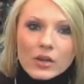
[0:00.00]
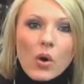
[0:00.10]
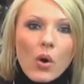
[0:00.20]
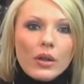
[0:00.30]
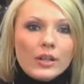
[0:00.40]

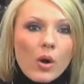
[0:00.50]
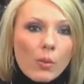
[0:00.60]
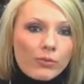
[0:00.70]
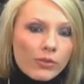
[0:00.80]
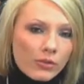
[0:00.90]
goal and
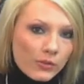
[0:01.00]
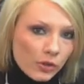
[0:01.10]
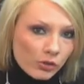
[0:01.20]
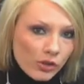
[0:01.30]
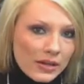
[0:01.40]
hope for the
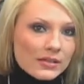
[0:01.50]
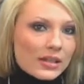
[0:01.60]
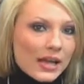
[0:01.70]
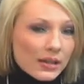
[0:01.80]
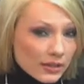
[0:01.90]
future is that
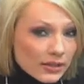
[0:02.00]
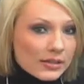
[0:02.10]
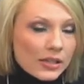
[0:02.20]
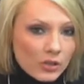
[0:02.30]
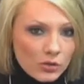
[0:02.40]
I can
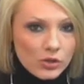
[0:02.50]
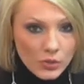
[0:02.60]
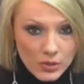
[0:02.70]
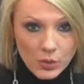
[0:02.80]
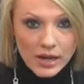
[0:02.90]
continue
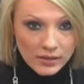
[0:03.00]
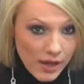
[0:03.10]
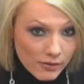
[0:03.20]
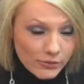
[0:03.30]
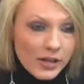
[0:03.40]
doing what I love.